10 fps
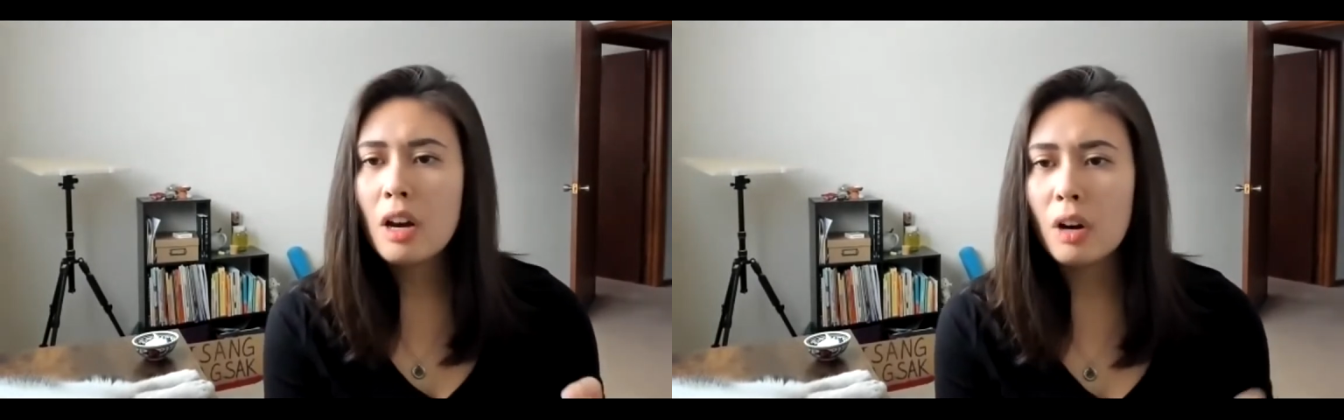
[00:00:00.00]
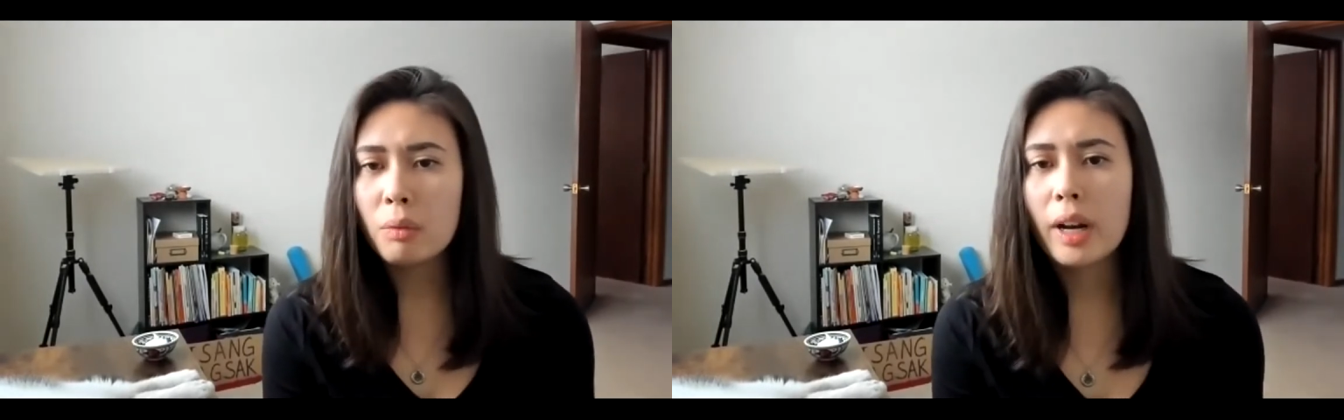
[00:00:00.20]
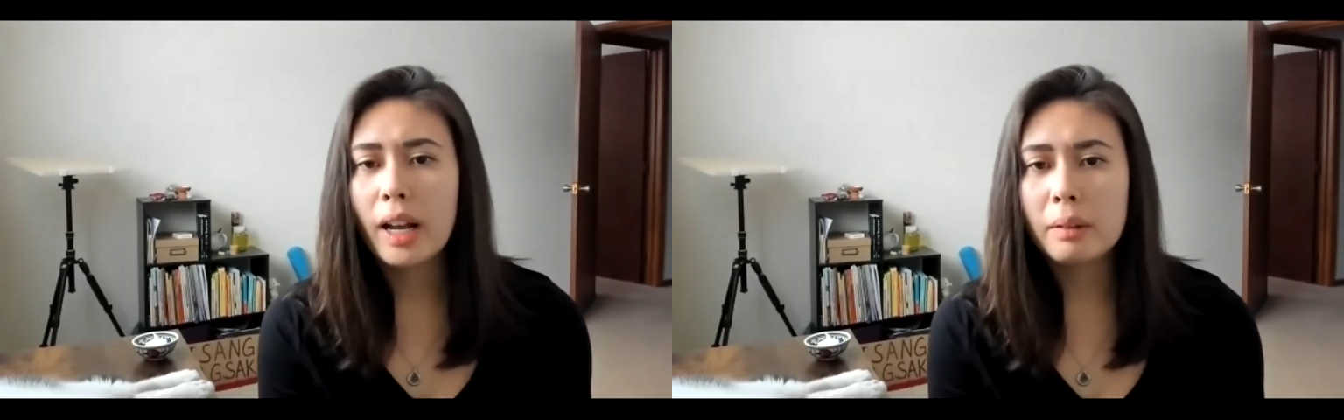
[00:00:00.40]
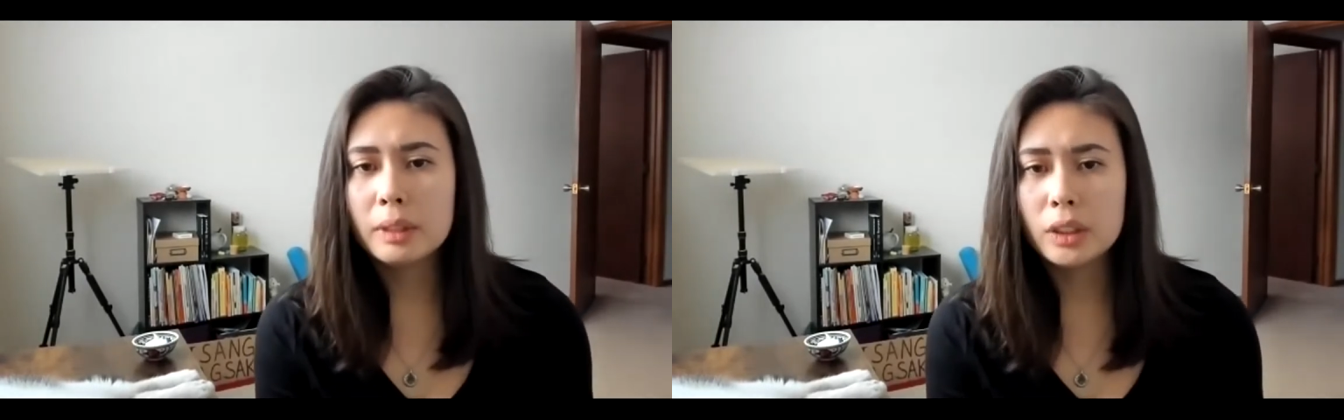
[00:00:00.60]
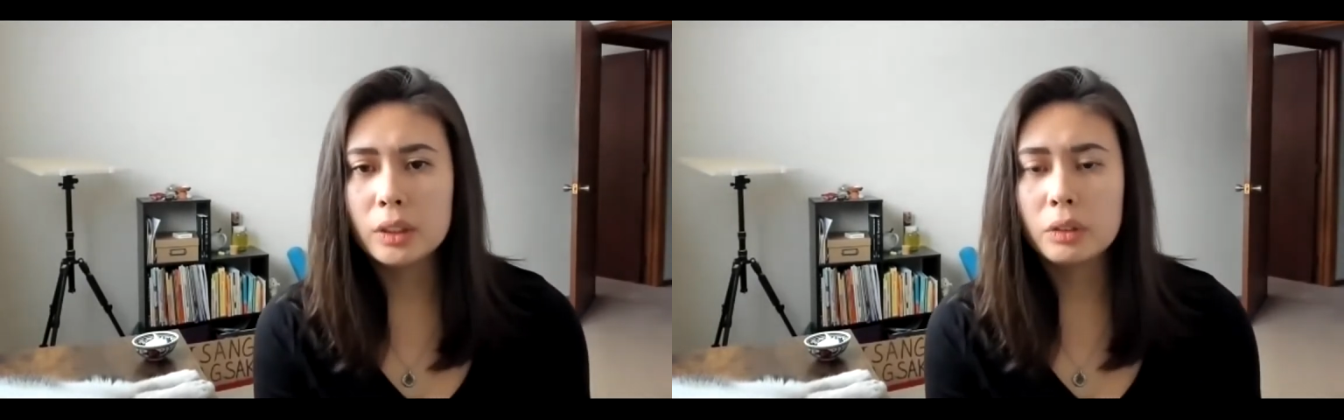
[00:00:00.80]
of what I
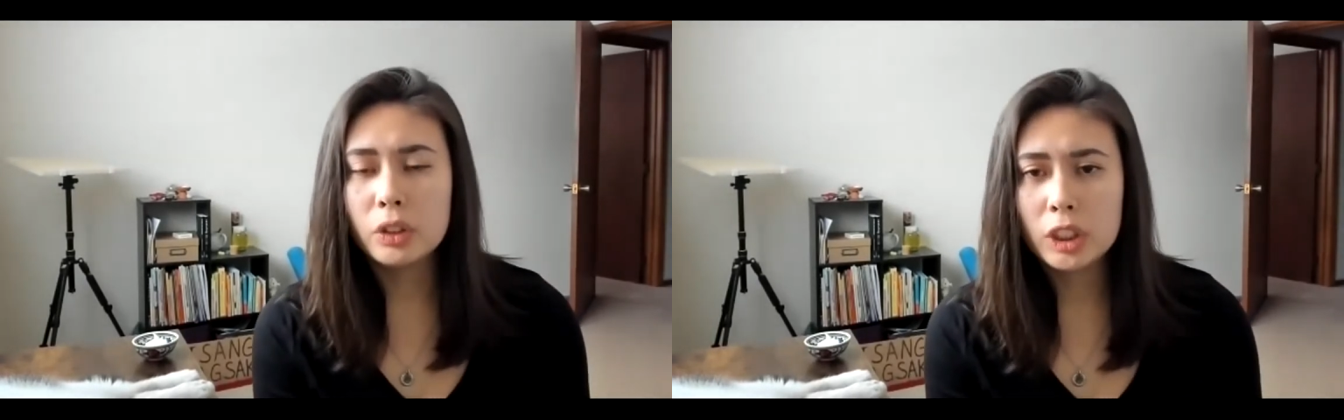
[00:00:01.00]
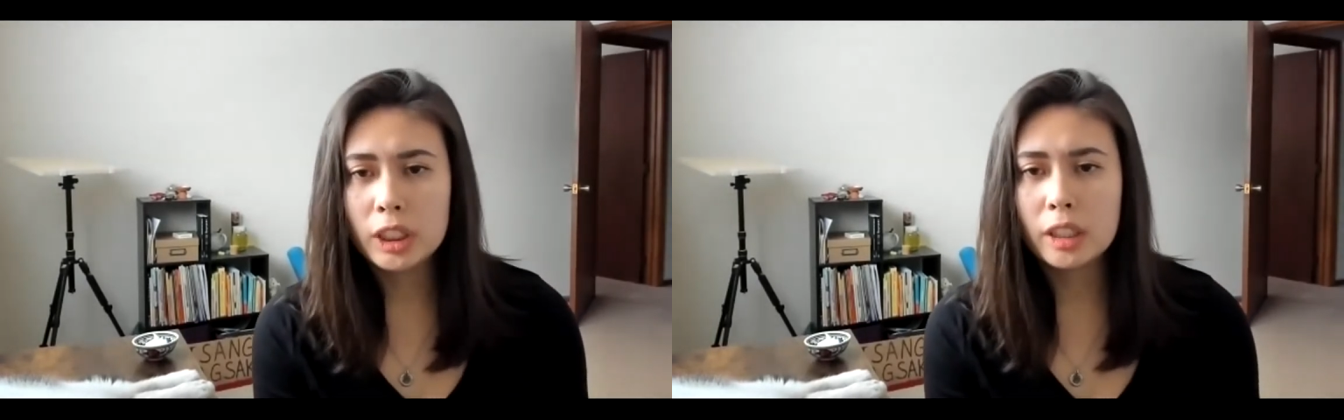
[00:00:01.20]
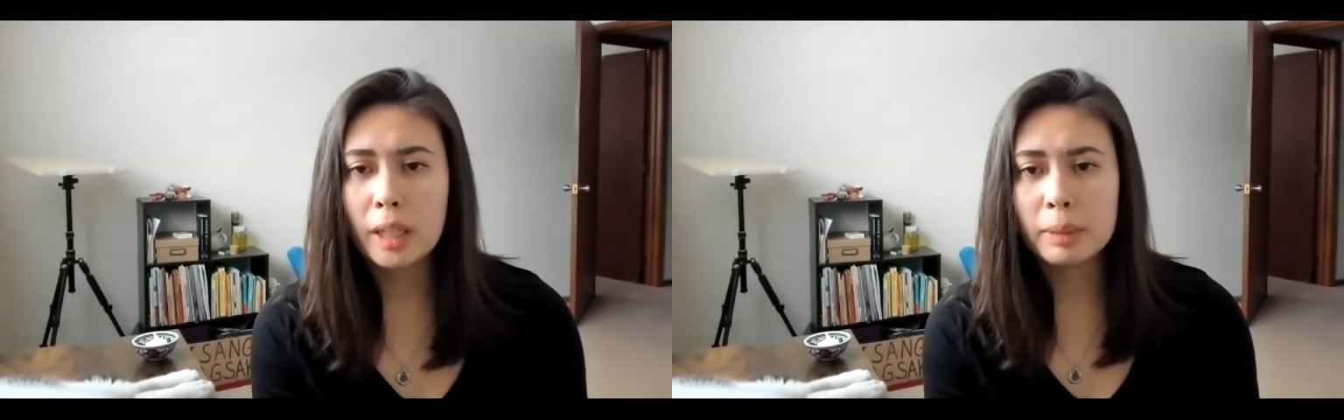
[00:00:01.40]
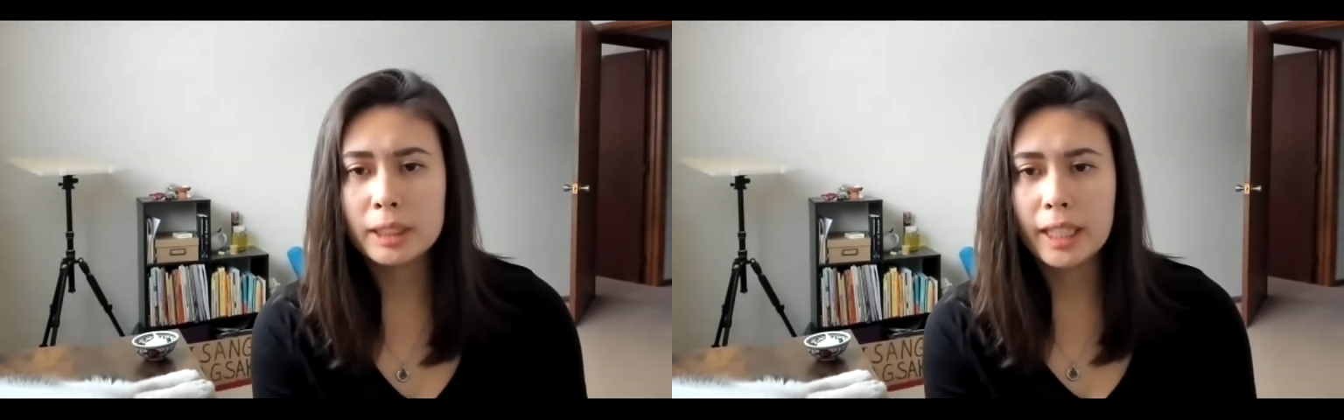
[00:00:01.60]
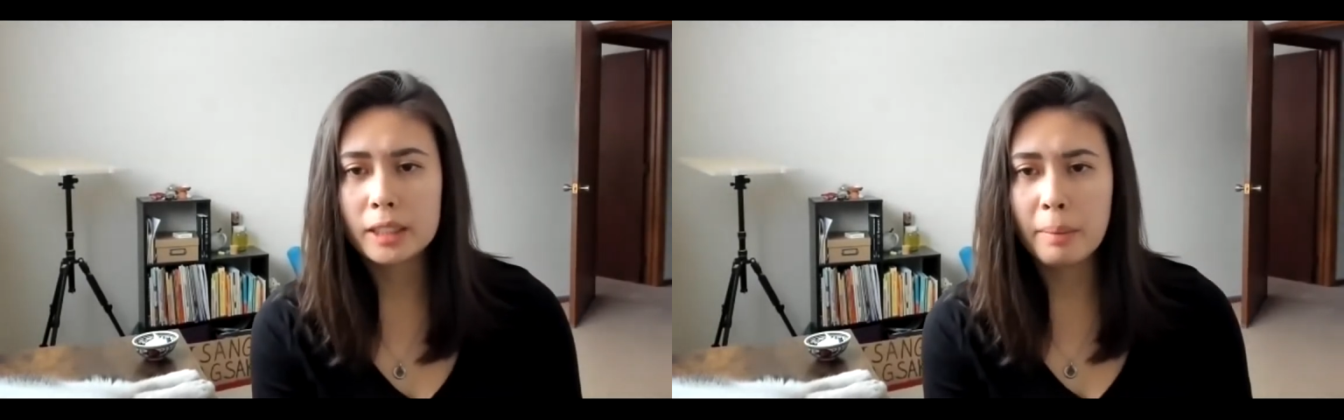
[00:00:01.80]
would do to shield and
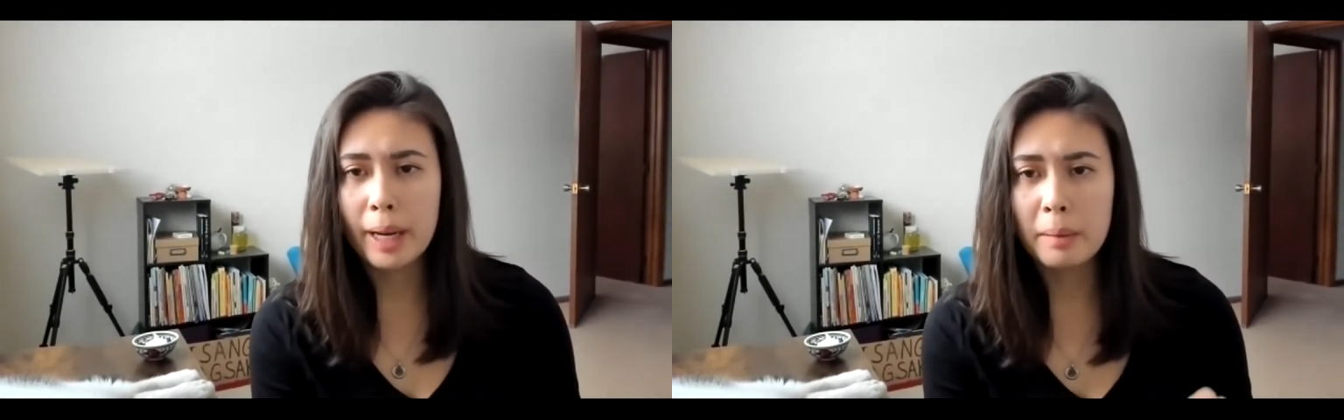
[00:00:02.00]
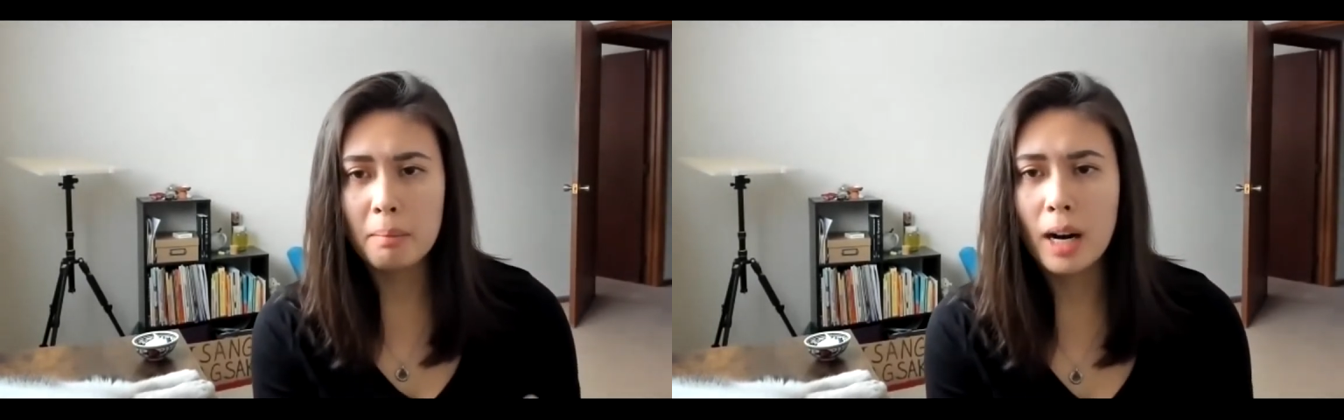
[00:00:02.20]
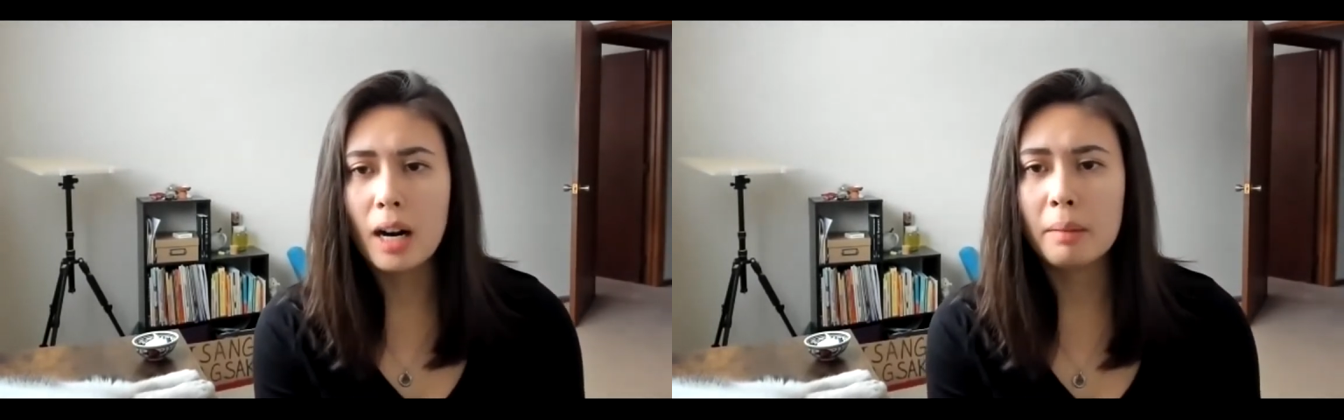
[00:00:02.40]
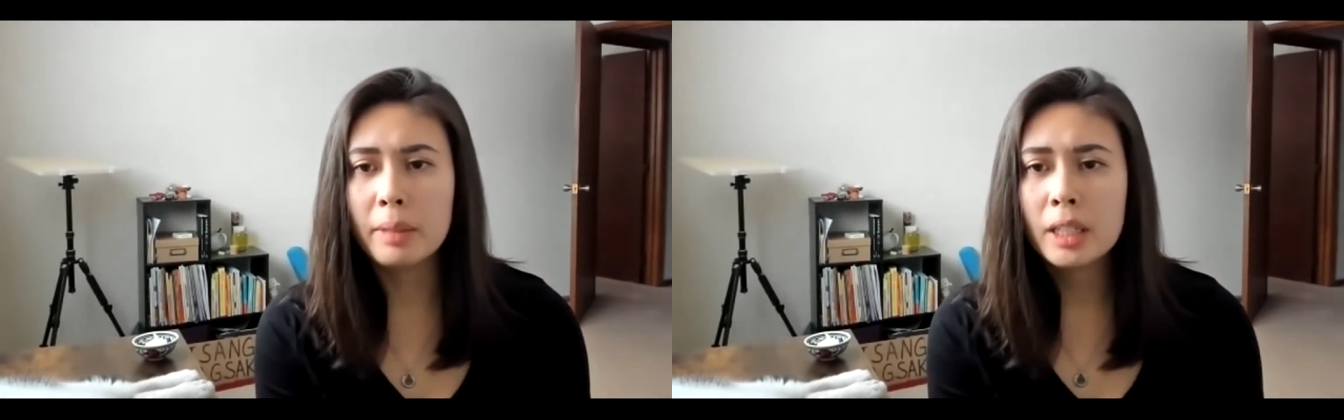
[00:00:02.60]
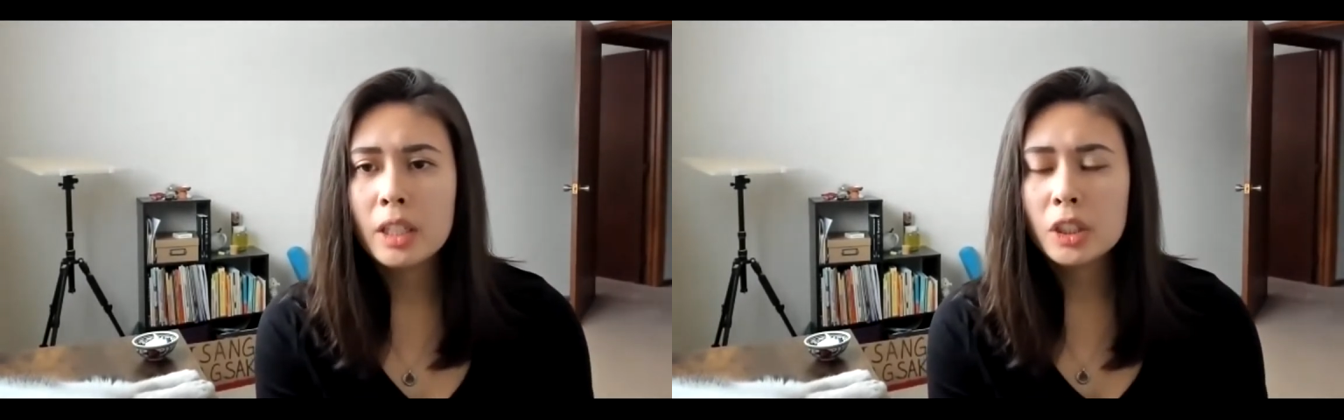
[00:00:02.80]
protect my mom